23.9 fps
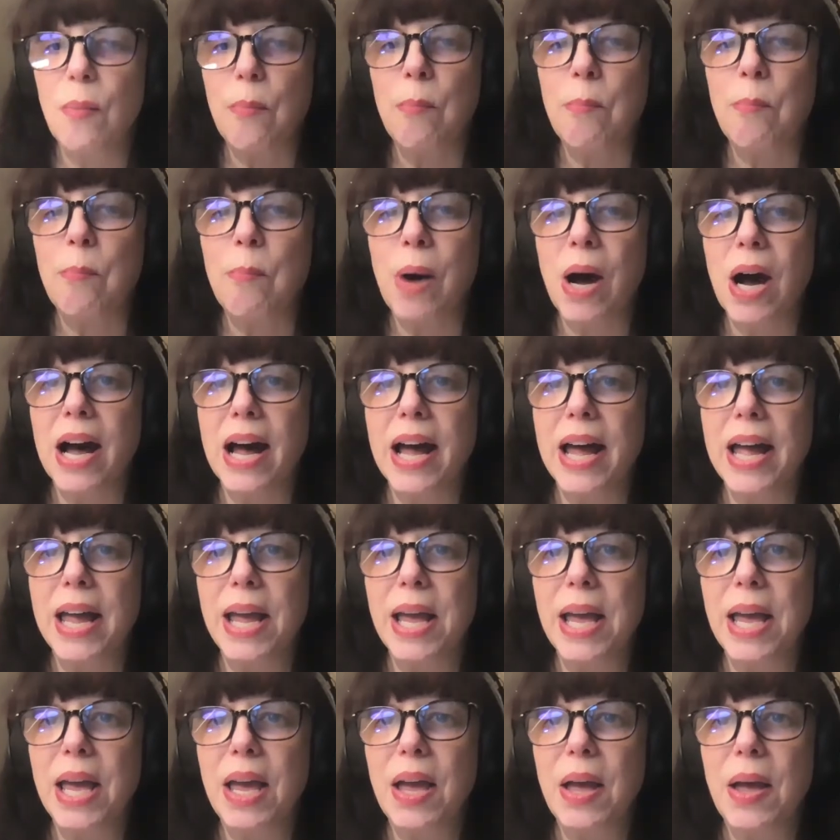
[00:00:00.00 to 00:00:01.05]

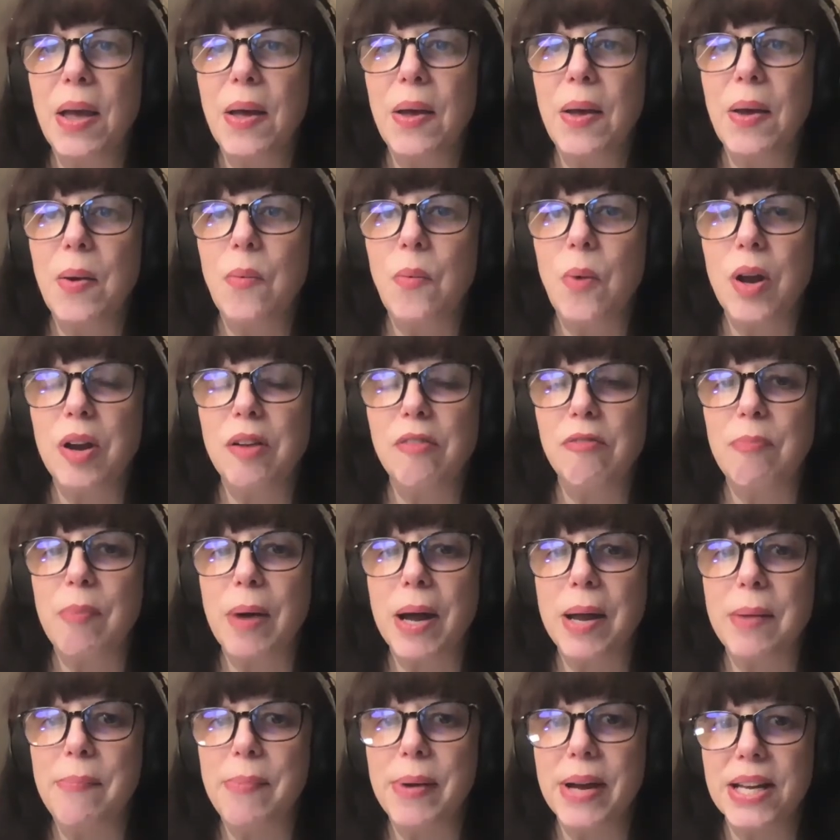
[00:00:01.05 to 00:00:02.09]
One of
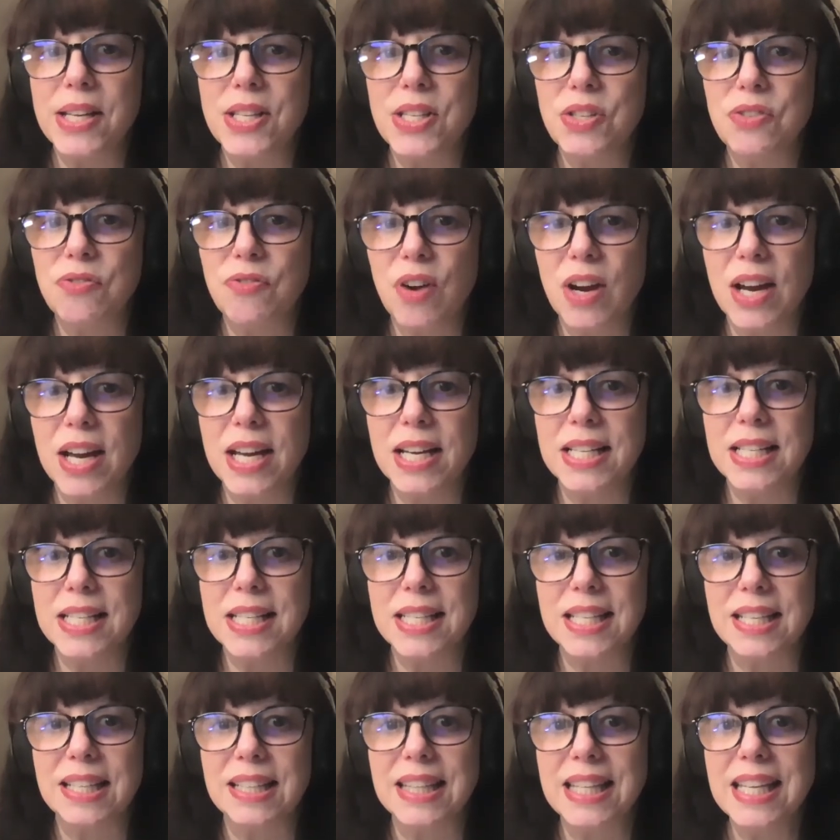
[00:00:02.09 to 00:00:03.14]
my best
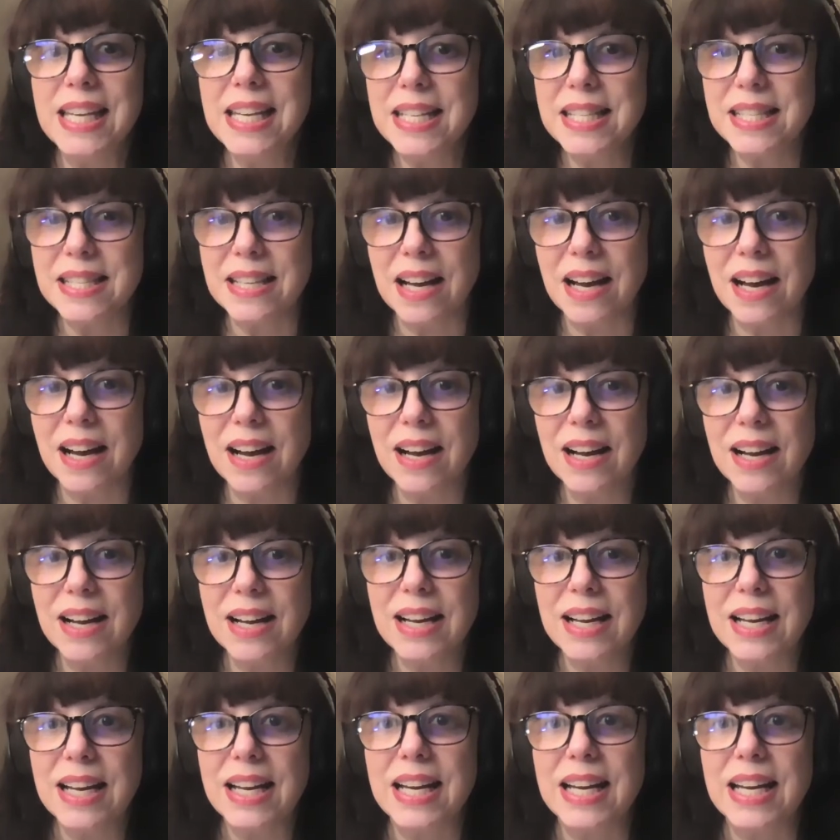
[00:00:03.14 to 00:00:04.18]
friends, Elisa,
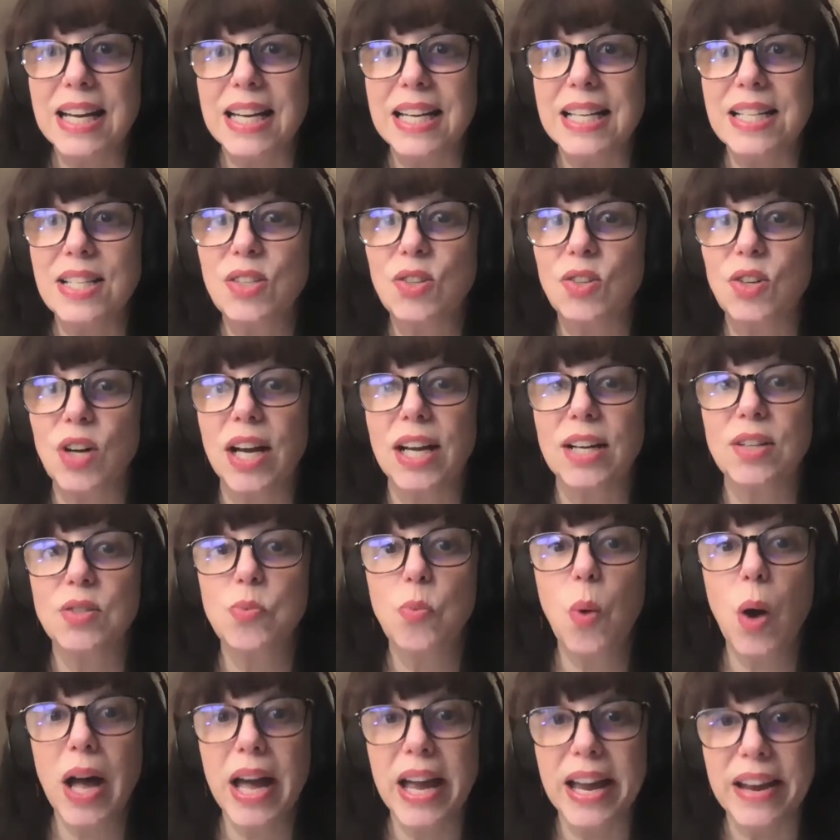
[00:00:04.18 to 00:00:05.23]
is Craig's
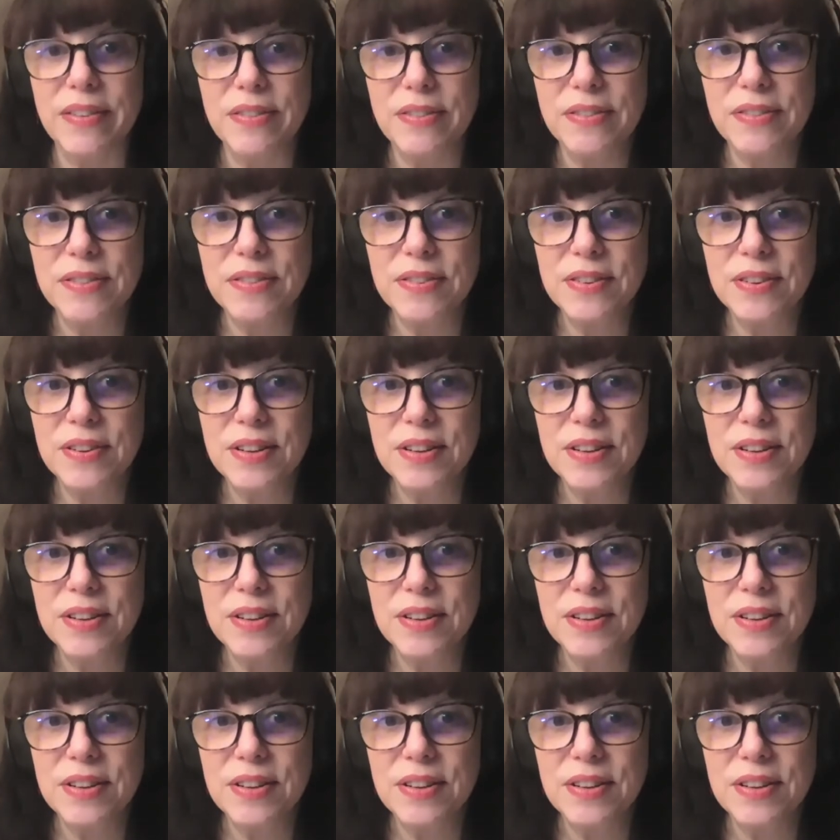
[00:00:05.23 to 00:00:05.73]
wife.